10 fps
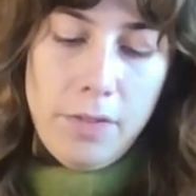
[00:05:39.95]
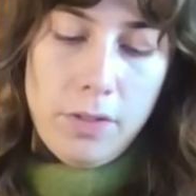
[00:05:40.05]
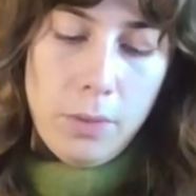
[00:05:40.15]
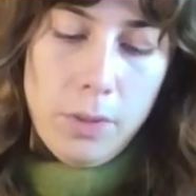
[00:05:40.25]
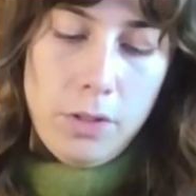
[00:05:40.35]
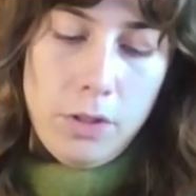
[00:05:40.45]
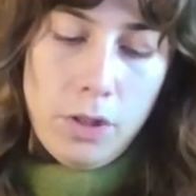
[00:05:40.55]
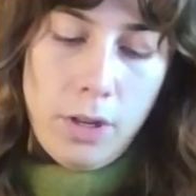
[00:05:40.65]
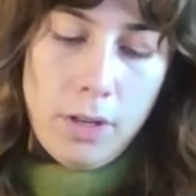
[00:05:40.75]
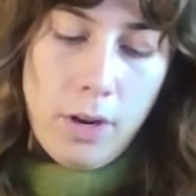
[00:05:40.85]
so
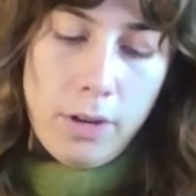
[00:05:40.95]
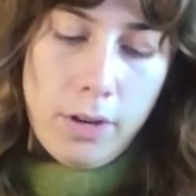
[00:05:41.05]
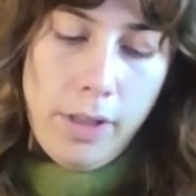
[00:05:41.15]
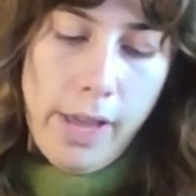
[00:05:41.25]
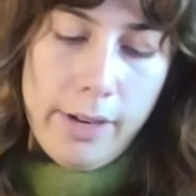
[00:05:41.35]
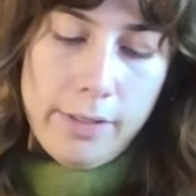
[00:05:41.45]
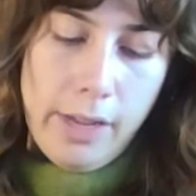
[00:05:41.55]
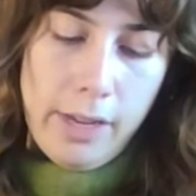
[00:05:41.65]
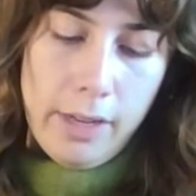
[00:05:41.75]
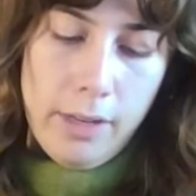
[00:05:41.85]
we'll conquer that in a
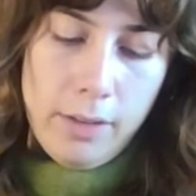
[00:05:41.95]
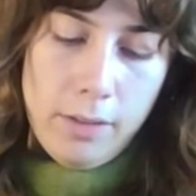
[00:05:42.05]
second.